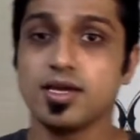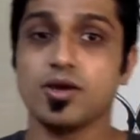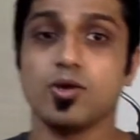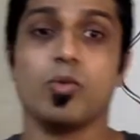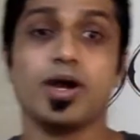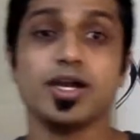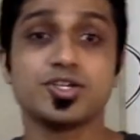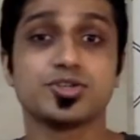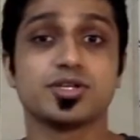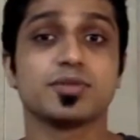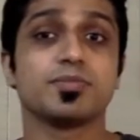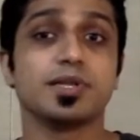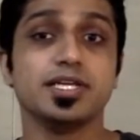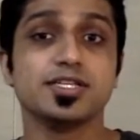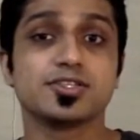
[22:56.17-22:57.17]
Why should it
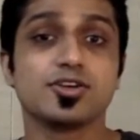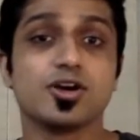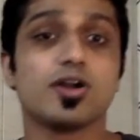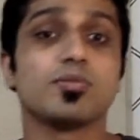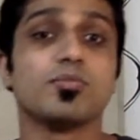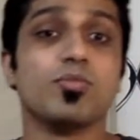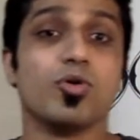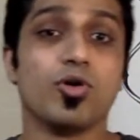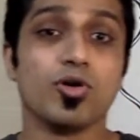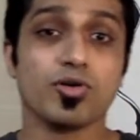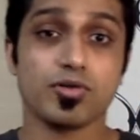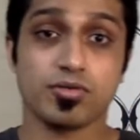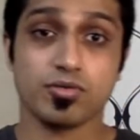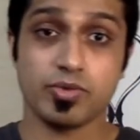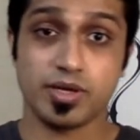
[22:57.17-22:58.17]
please God more
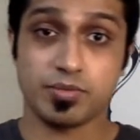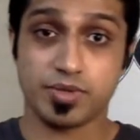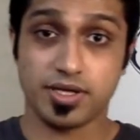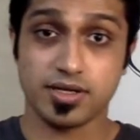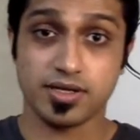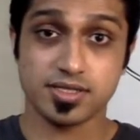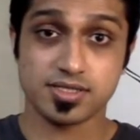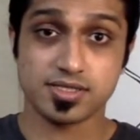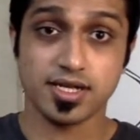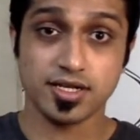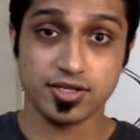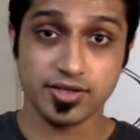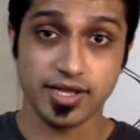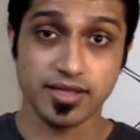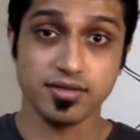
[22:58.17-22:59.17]
when prayer is done
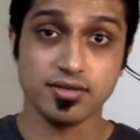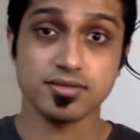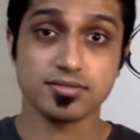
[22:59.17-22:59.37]
together?